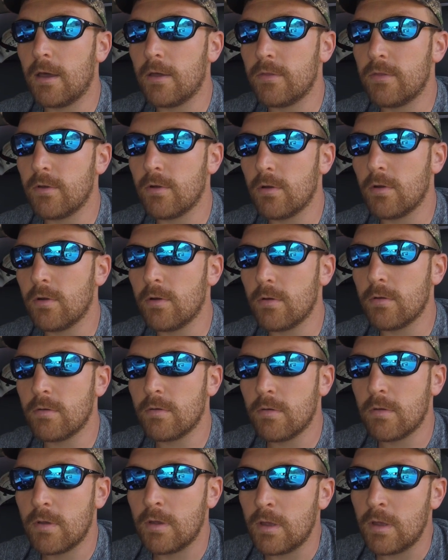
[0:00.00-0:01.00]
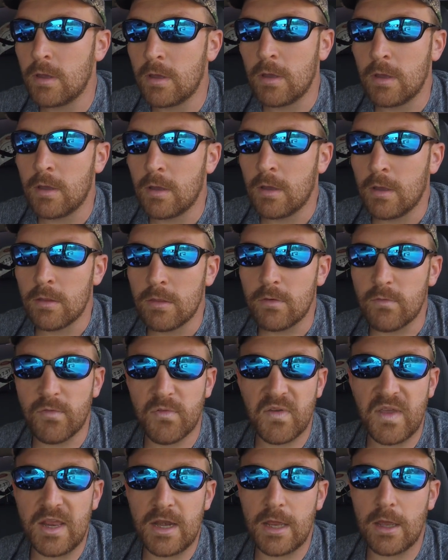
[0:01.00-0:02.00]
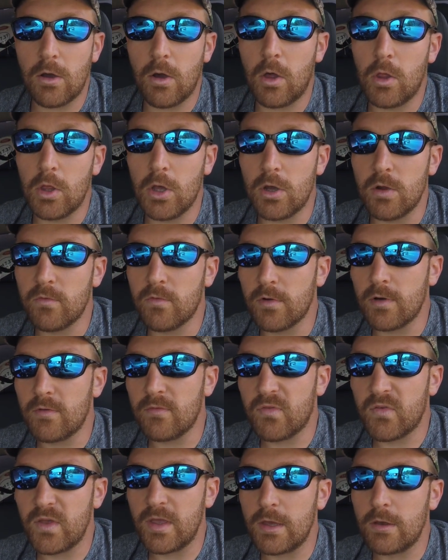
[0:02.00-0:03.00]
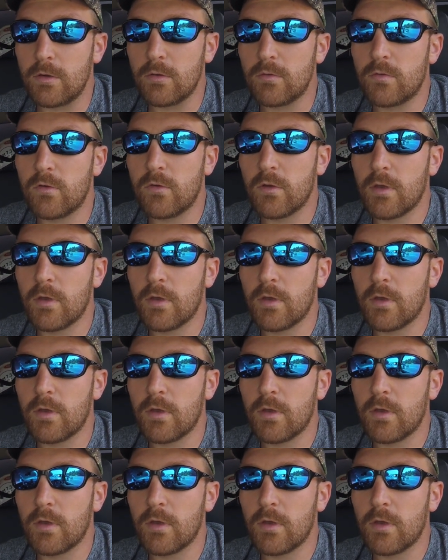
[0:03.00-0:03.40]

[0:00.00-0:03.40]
They're feeding all over in fields,